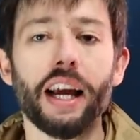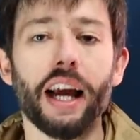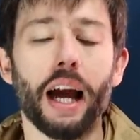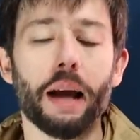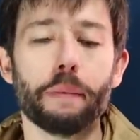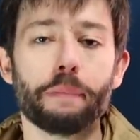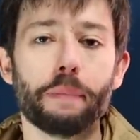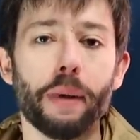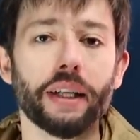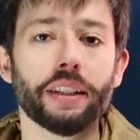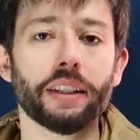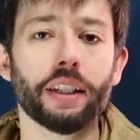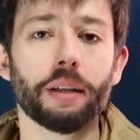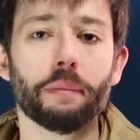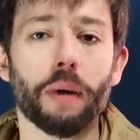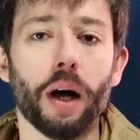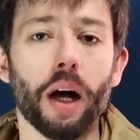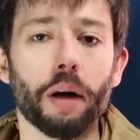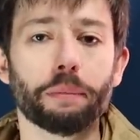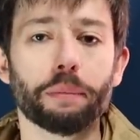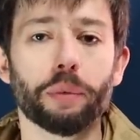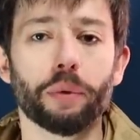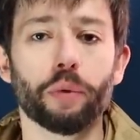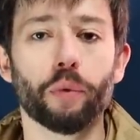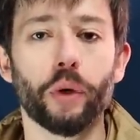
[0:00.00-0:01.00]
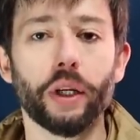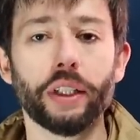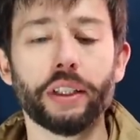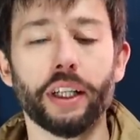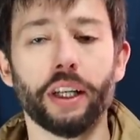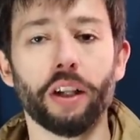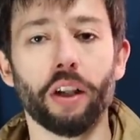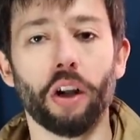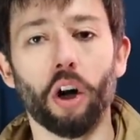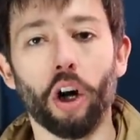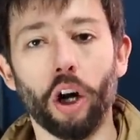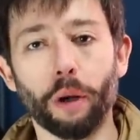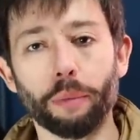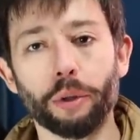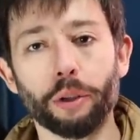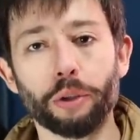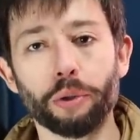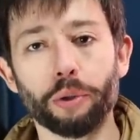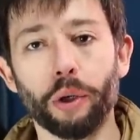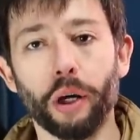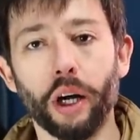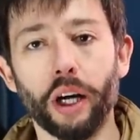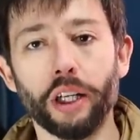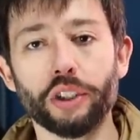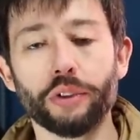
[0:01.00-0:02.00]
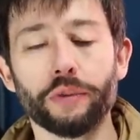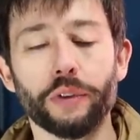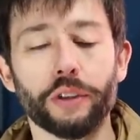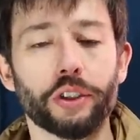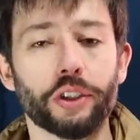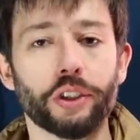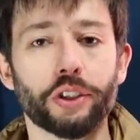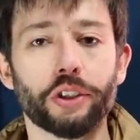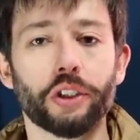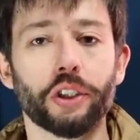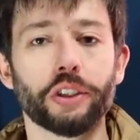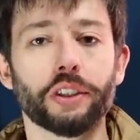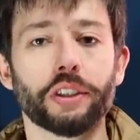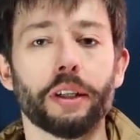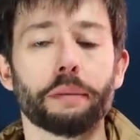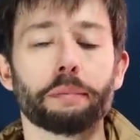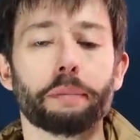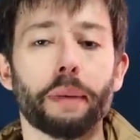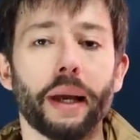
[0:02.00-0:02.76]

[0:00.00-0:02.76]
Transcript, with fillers: I picked them up retail arbitrage, which is just a